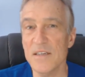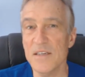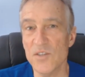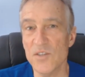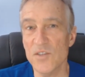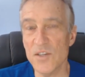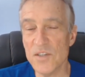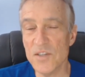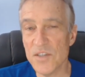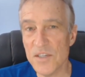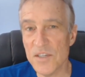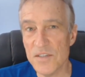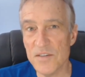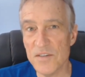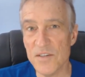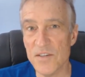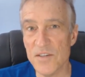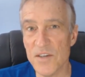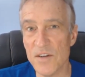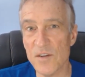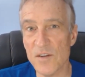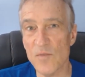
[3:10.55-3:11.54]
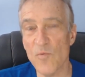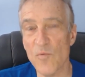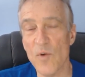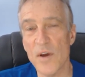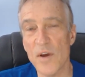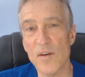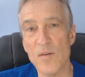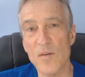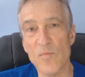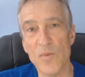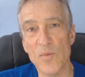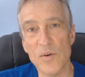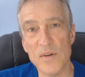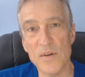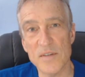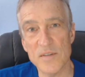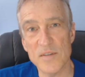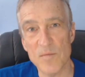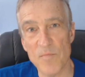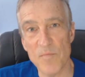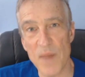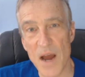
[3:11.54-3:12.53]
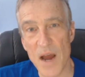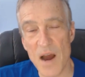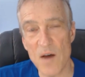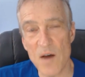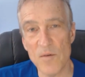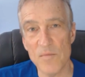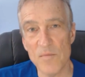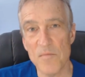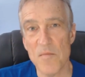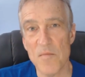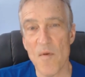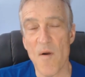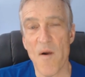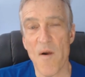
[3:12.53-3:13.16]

just consider what your book is about,